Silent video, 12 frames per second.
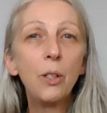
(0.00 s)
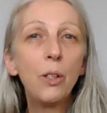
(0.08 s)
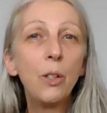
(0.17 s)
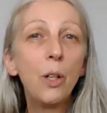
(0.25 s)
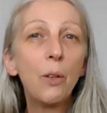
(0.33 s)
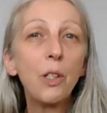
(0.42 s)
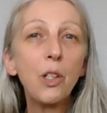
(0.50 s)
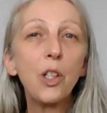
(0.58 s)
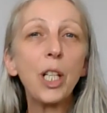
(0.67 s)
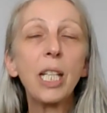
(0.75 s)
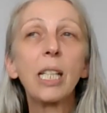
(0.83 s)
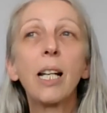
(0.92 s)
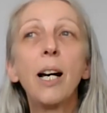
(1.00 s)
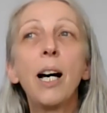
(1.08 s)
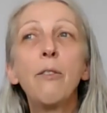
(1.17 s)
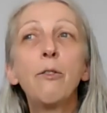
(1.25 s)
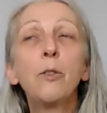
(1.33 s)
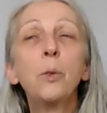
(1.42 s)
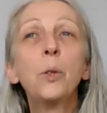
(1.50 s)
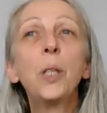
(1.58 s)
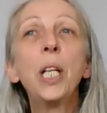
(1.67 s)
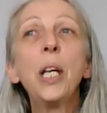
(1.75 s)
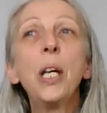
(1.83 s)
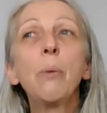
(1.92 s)
nourishing food,
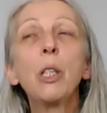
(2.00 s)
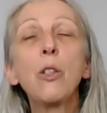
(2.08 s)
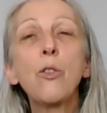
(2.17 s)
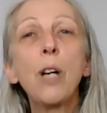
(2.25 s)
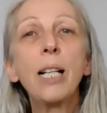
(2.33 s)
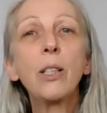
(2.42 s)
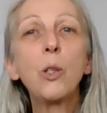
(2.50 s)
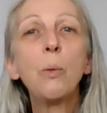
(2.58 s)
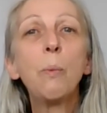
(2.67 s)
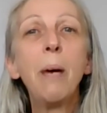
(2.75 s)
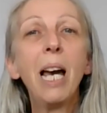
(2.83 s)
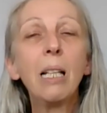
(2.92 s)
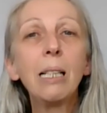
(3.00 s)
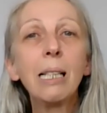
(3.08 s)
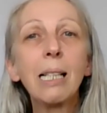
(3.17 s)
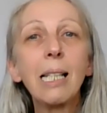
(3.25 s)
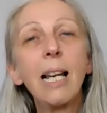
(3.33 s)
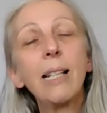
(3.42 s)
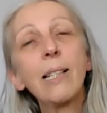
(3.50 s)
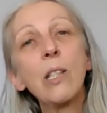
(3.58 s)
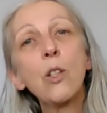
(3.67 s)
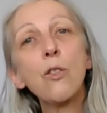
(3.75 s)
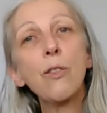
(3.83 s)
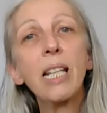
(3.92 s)
we try to balance and
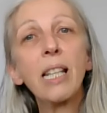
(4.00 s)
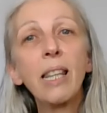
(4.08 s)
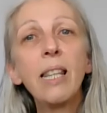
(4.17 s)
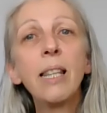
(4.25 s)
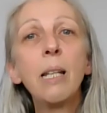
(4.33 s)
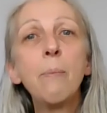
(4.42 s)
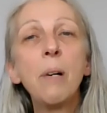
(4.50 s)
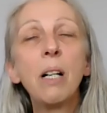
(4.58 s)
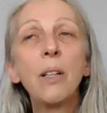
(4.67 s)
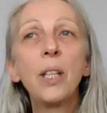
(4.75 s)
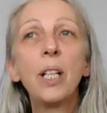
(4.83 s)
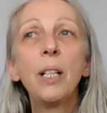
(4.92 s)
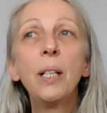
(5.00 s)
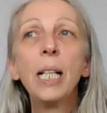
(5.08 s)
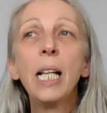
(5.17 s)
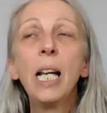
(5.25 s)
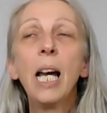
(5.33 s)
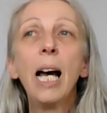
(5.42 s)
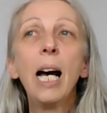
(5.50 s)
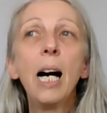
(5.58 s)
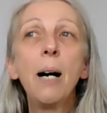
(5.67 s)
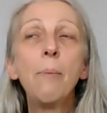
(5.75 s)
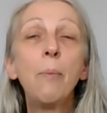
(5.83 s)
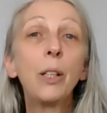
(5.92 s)
strengthen the mother
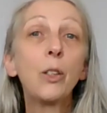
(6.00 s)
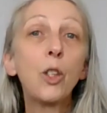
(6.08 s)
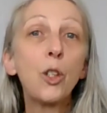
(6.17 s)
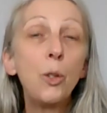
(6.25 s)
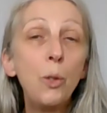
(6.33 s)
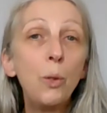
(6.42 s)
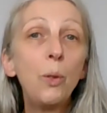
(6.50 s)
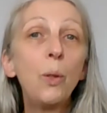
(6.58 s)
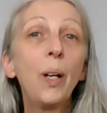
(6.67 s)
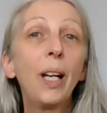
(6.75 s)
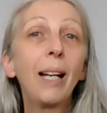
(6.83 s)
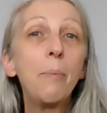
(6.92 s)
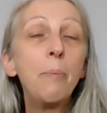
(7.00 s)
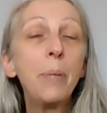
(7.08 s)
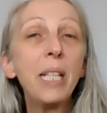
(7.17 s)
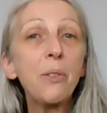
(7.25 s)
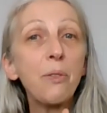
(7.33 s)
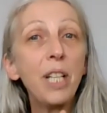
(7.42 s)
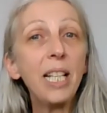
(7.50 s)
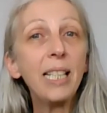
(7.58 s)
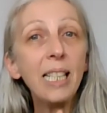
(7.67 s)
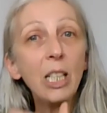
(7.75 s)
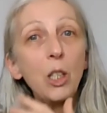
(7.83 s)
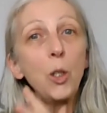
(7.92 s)
to be
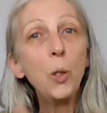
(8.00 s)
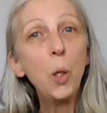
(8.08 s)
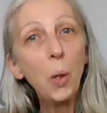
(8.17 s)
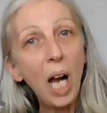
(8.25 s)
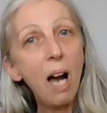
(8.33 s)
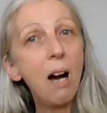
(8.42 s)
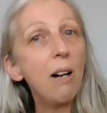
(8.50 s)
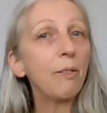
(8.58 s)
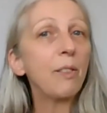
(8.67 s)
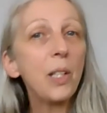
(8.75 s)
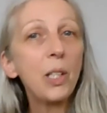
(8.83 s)
ready to look after